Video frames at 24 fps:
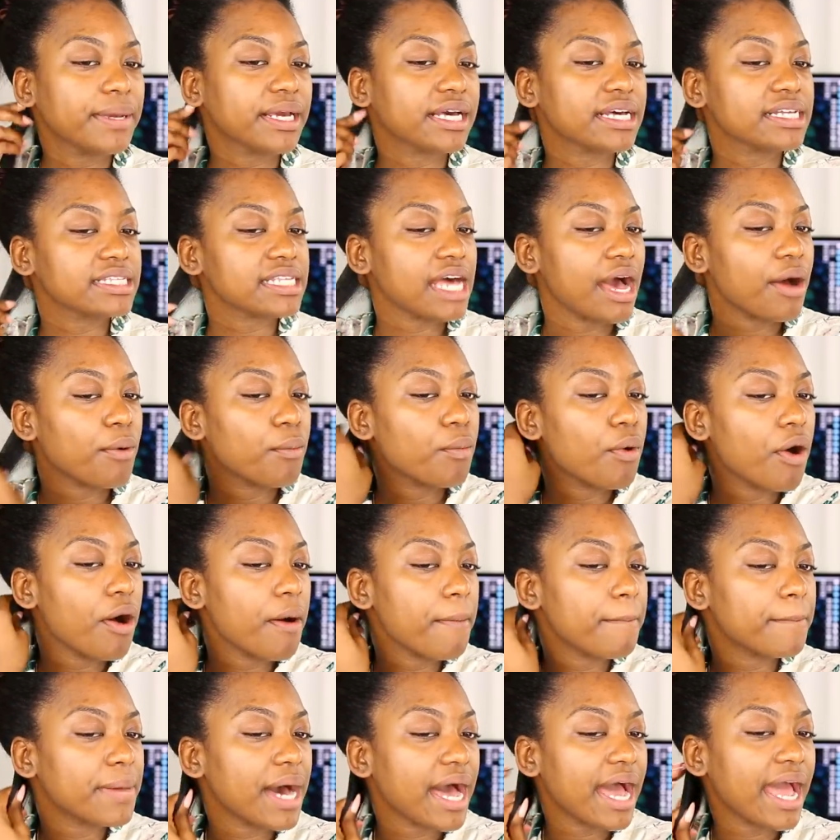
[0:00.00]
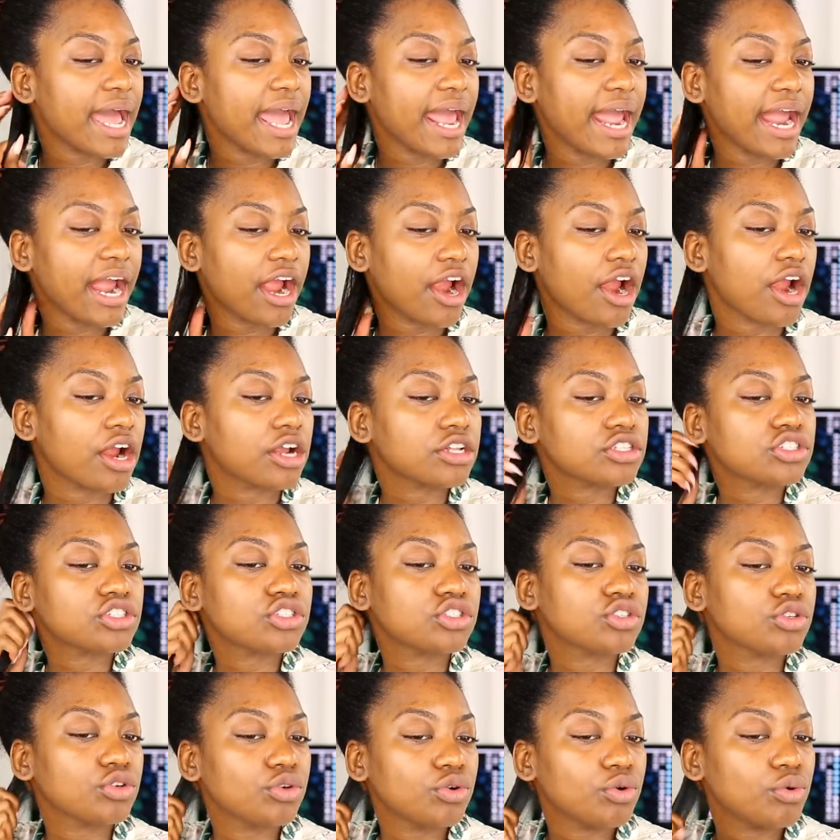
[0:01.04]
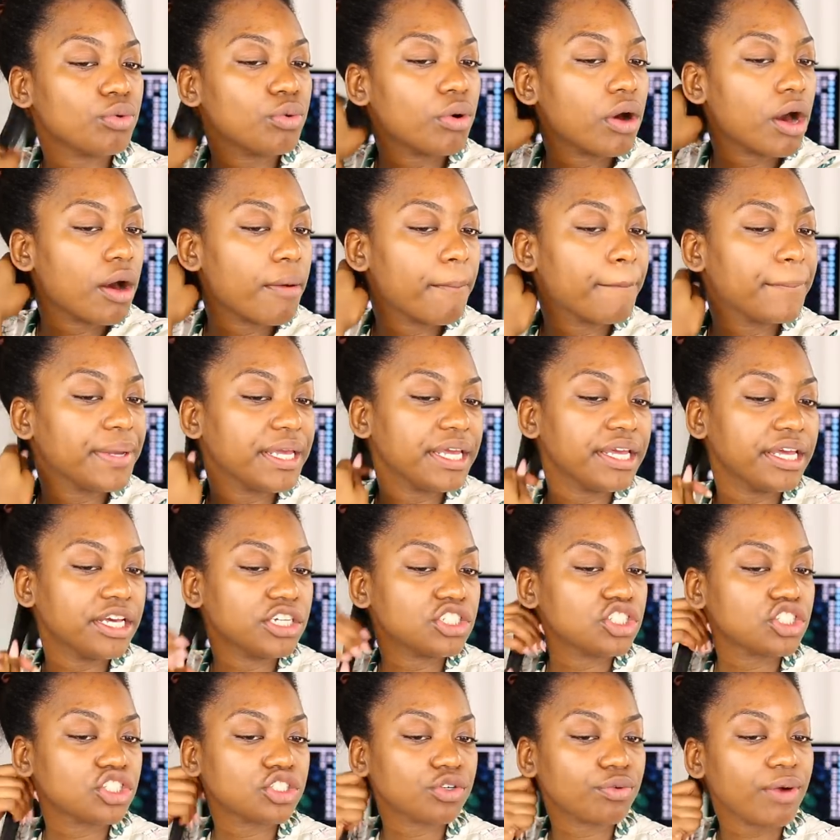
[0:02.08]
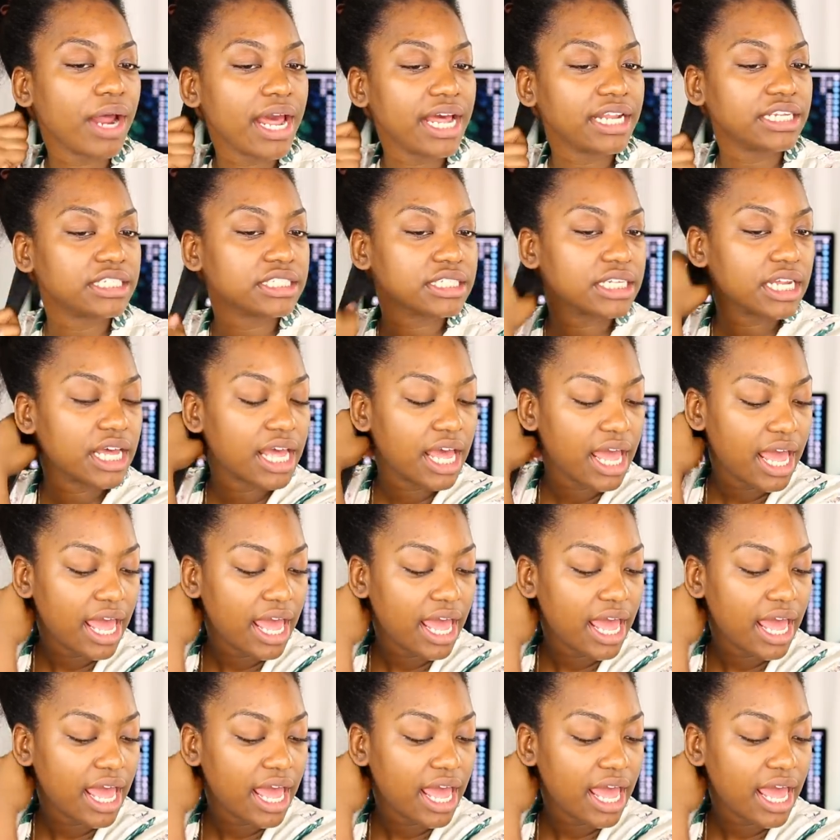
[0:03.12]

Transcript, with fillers: because I want my hair to be stretched,